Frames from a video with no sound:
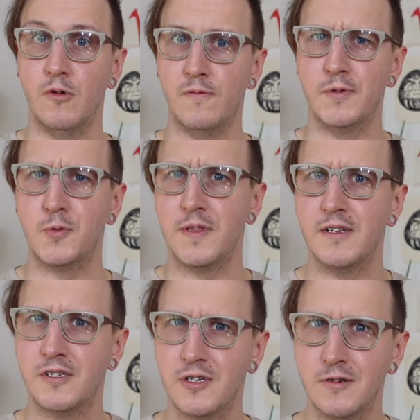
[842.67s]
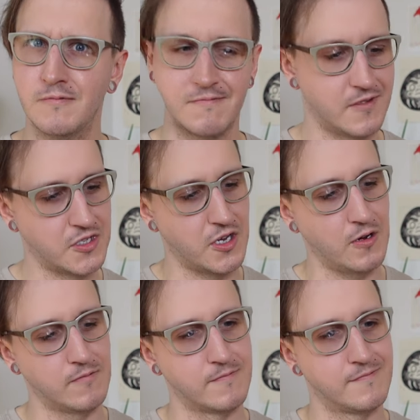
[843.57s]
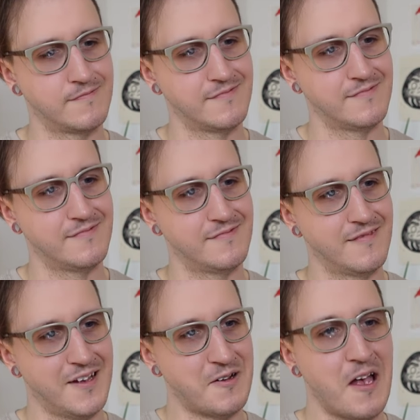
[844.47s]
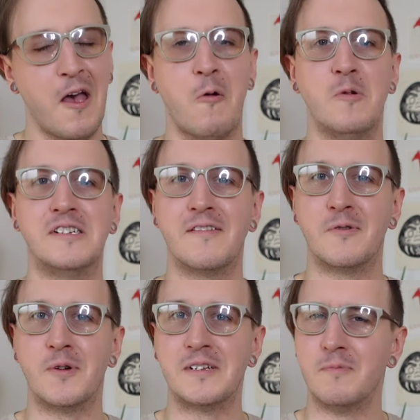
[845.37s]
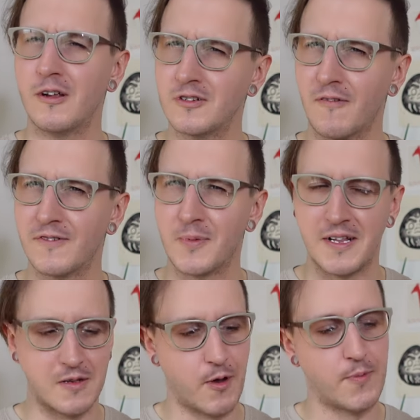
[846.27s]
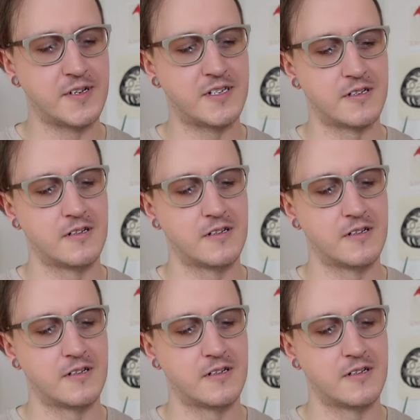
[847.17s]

move between the two. So, whichever one is most comfortable in the moment.